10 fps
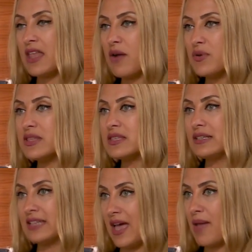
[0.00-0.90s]
Now it's the
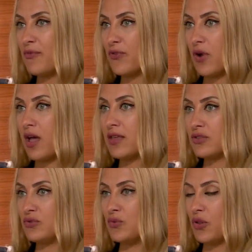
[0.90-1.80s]
time for
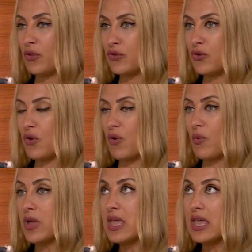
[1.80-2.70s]
us to also